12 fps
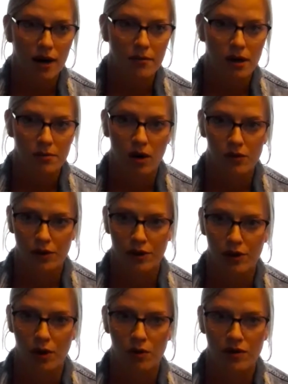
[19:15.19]
about the
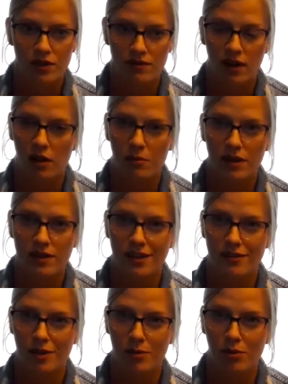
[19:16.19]
growth and development
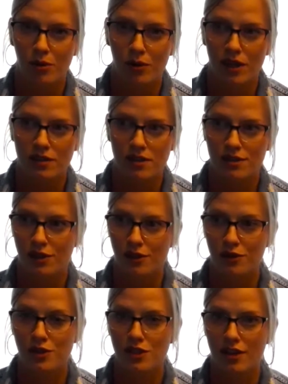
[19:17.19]
of their employees is
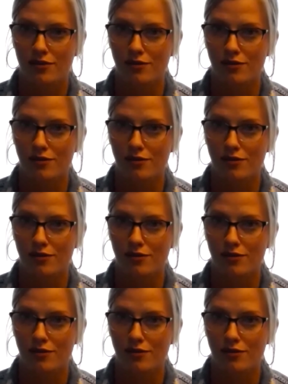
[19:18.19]
huge. And